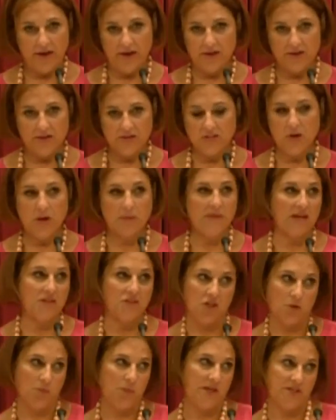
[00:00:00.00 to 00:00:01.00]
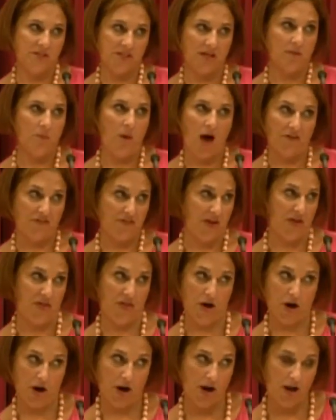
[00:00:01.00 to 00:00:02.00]
So I'm like, don't piss him off
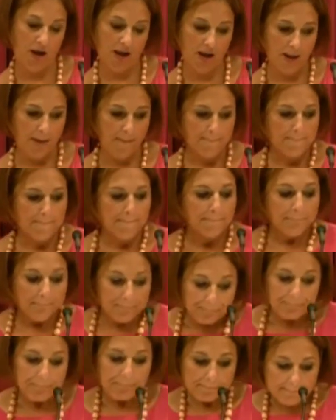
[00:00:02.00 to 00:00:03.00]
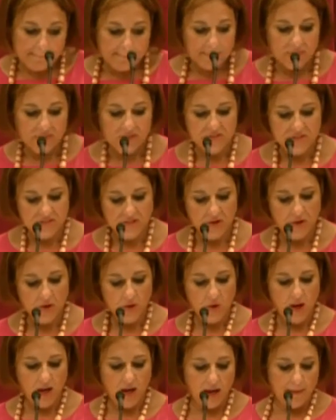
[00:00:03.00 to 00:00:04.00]
either. So,
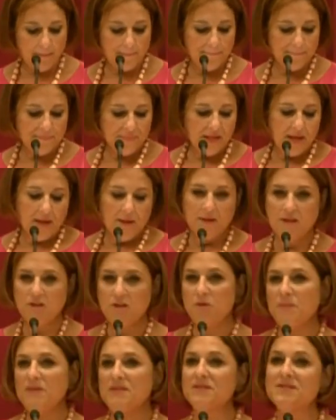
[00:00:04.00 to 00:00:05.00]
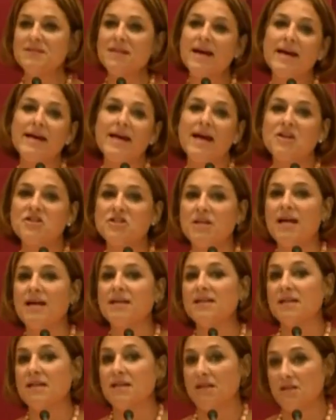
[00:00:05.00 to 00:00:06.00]
um, you know, but this guy actually had
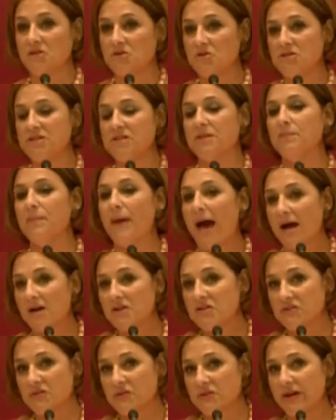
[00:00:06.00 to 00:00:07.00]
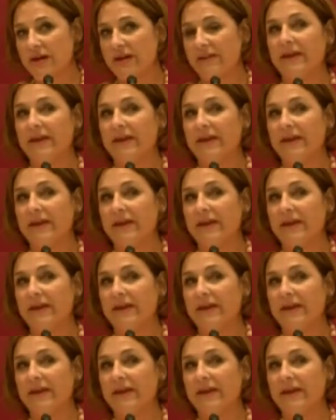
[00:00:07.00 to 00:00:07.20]
like an interesting backstory.